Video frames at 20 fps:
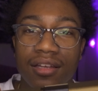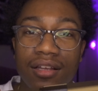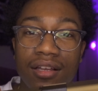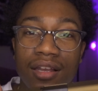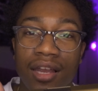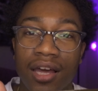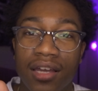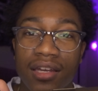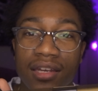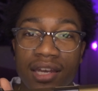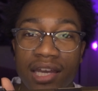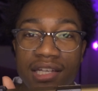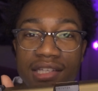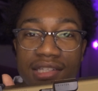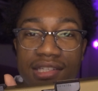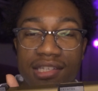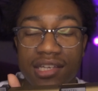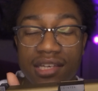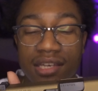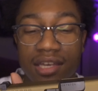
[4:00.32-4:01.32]
Glock
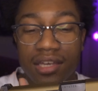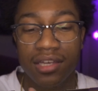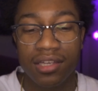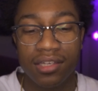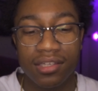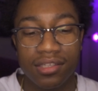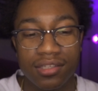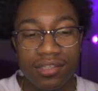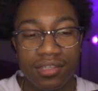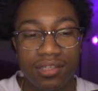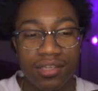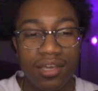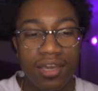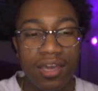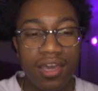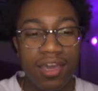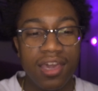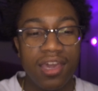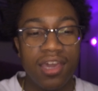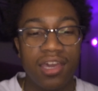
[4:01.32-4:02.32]
19X.
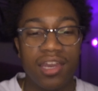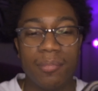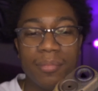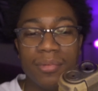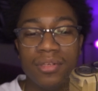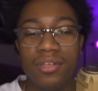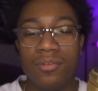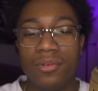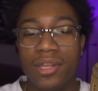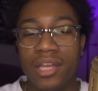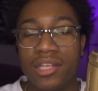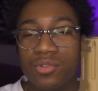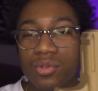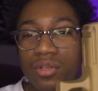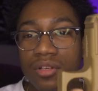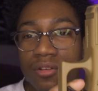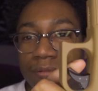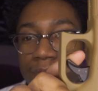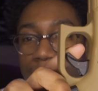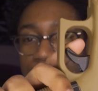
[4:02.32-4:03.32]
And I'm gonna do that
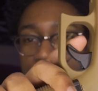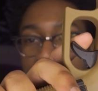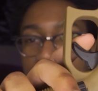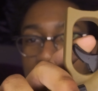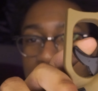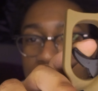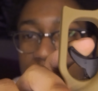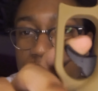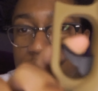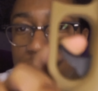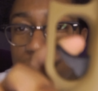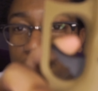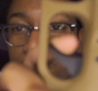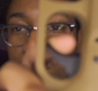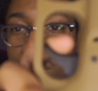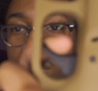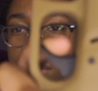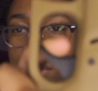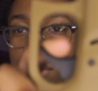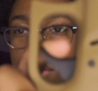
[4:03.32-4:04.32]
trigger for y'all as
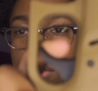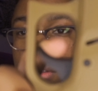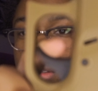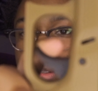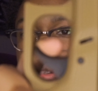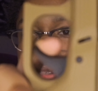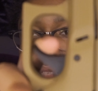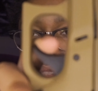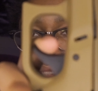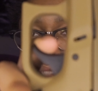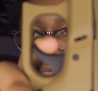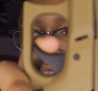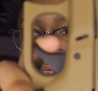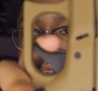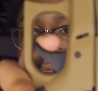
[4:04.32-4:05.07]
well, just to